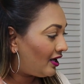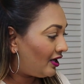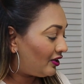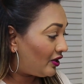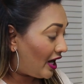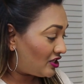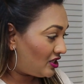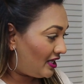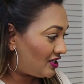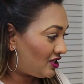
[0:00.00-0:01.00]

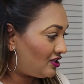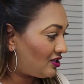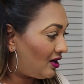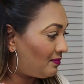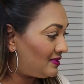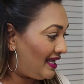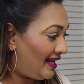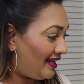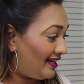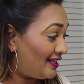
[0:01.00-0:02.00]
Congratulations on
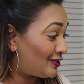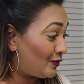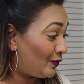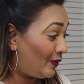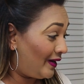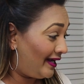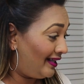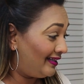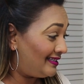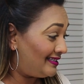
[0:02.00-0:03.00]
obtaining this
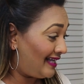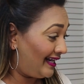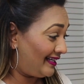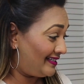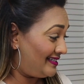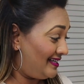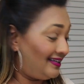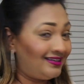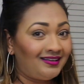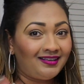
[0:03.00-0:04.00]
royal
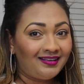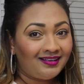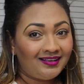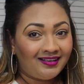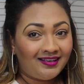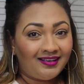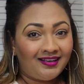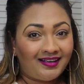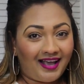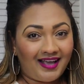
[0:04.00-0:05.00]
delicacy.
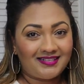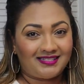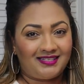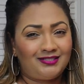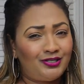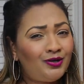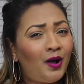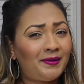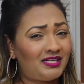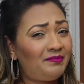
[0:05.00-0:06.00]
Guys, do you know
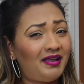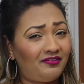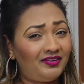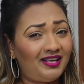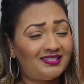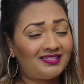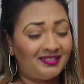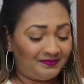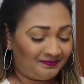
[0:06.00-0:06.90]
how much I paid for this?